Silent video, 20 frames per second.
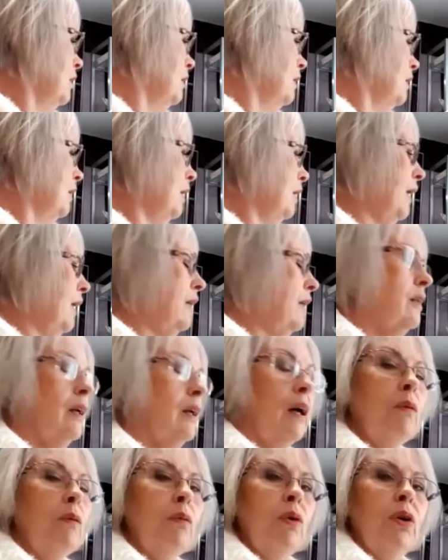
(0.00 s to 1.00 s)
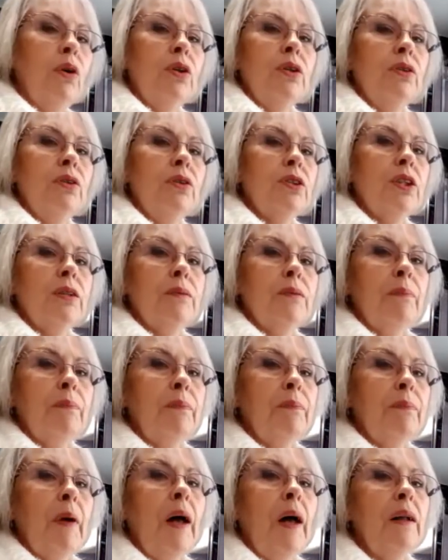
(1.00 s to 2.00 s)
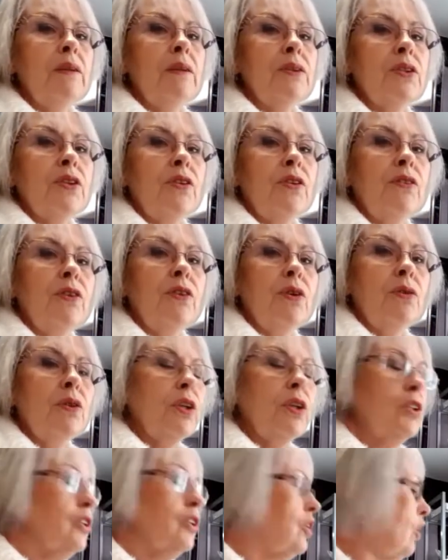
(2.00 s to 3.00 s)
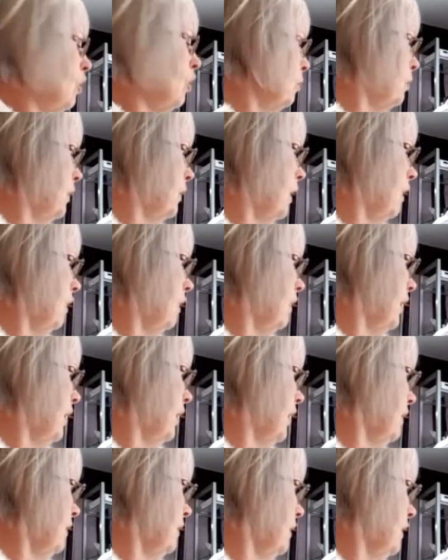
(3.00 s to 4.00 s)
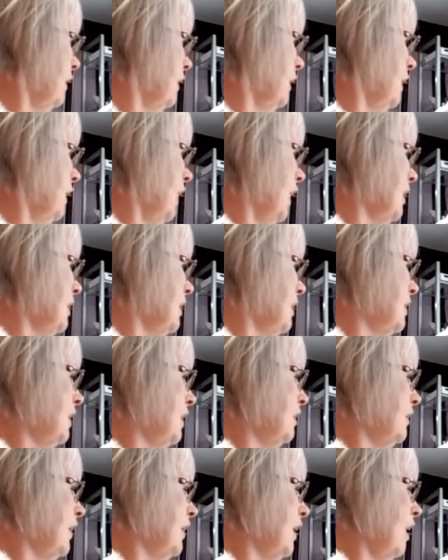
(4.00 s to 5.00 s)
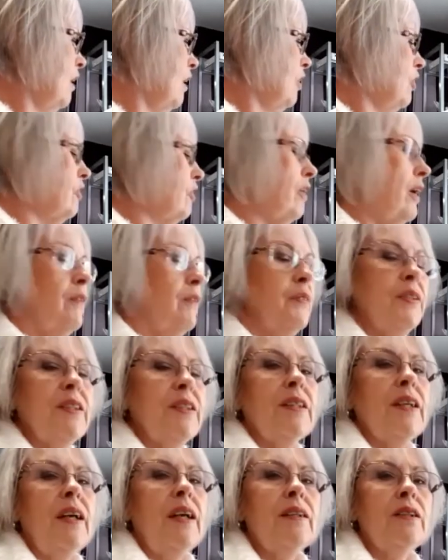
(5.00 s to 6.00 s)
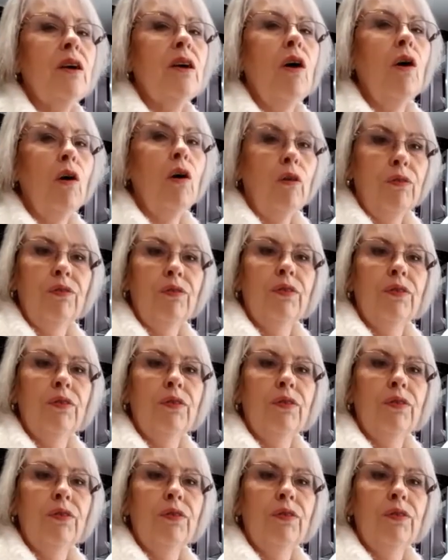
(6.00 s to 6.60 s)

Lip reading: And I want you to pulse through the top line until the RF says off.